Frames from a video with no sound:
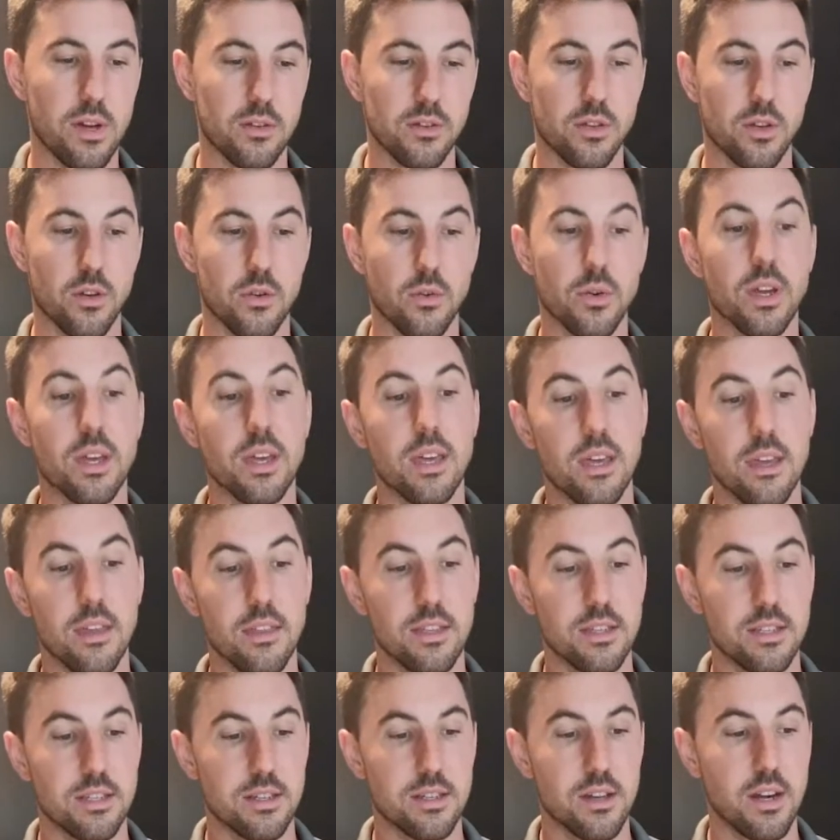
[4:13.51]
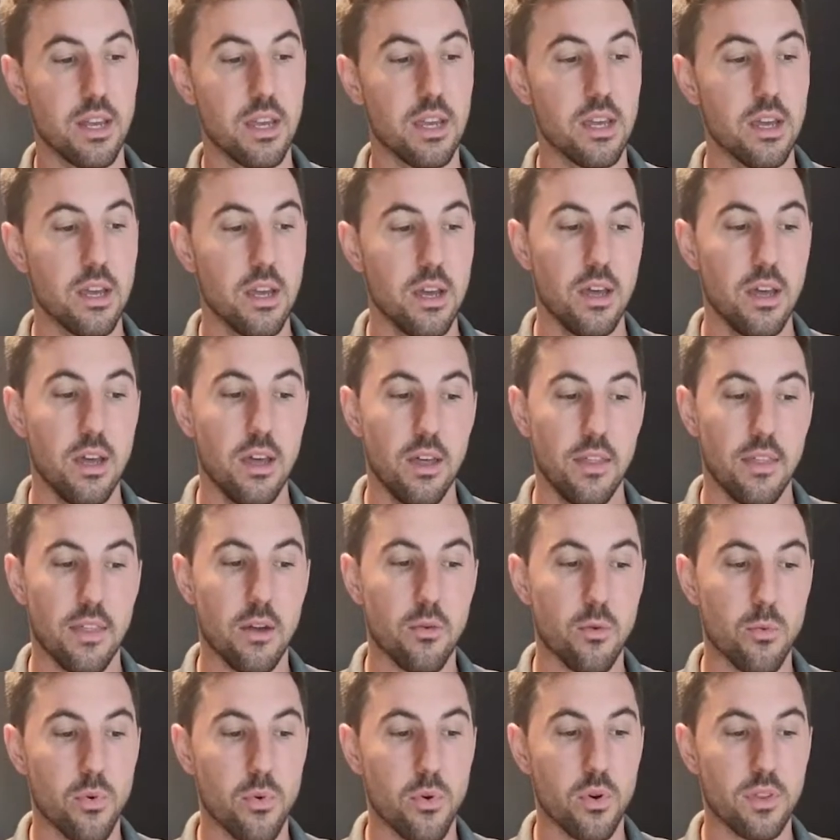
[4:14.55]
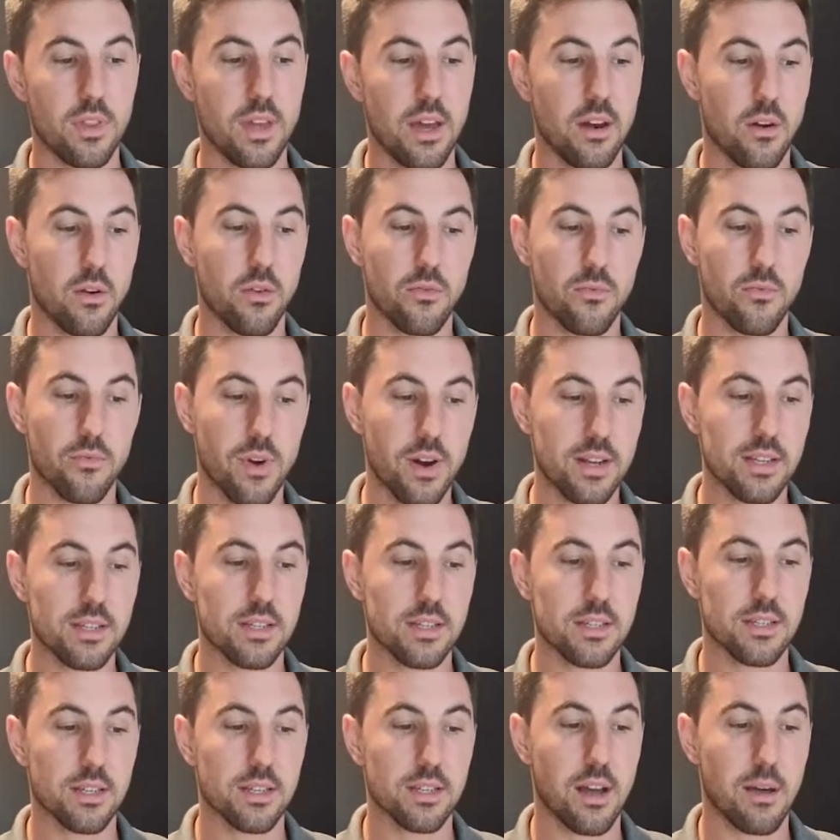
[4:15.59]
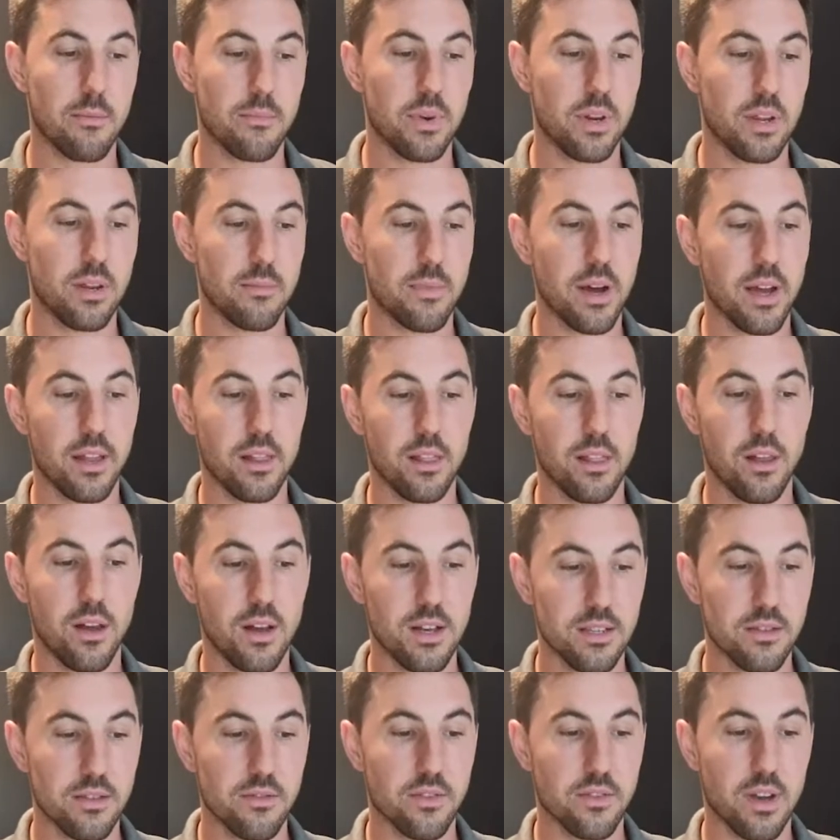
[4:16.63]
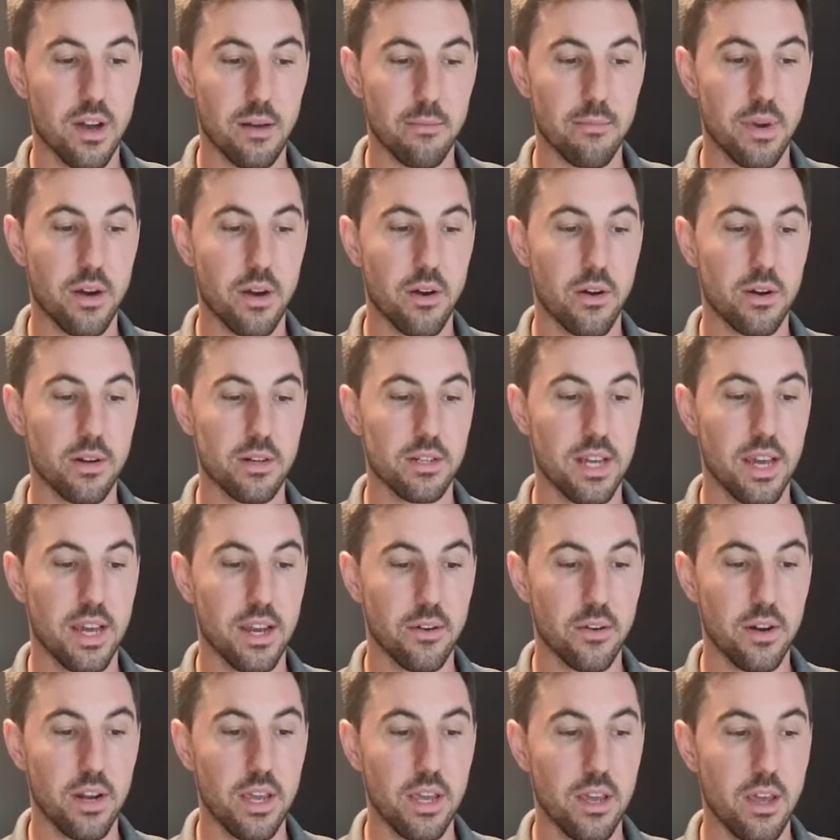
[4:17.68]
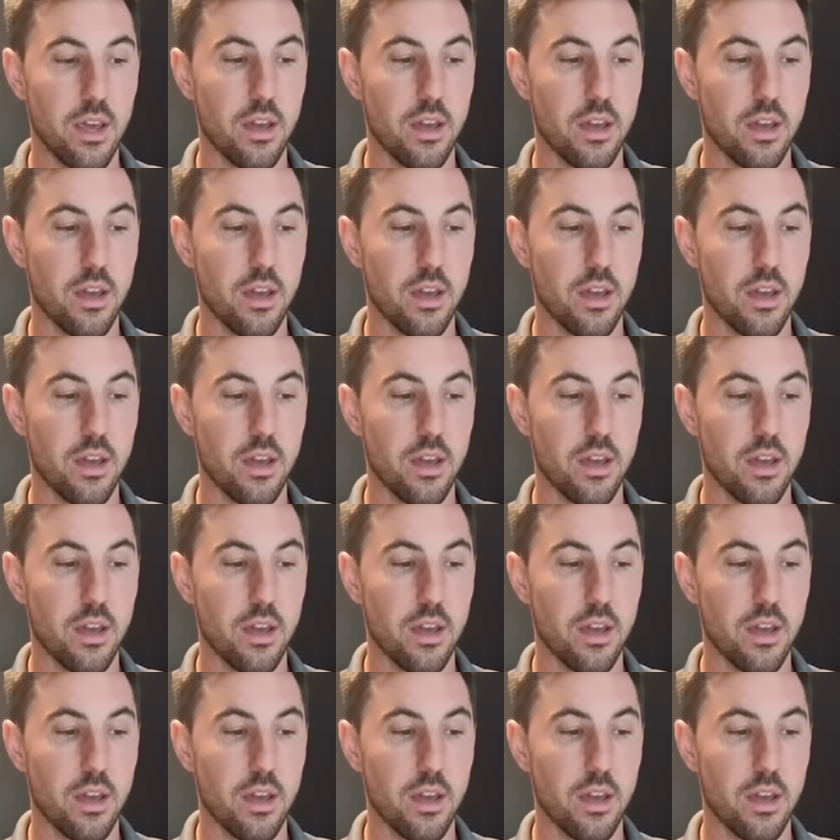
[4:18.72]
So in this study, they report that arthritis is accompanied by a loss of gut barrier integrity